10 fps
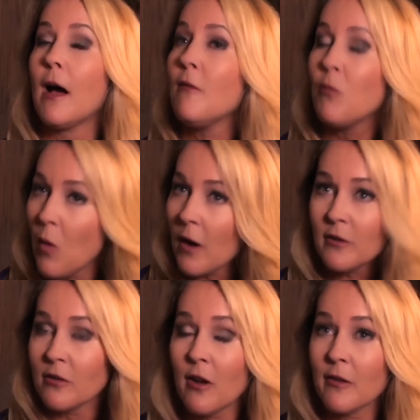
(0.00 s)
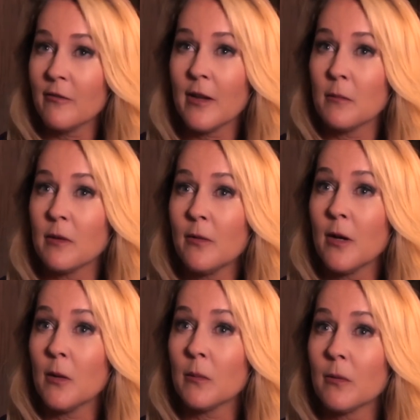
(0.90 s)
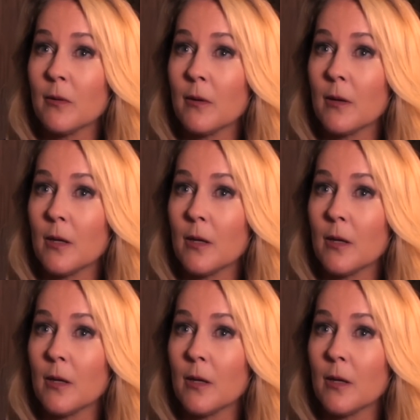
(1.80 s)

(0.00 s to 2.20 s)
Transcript: I've watched all the family films.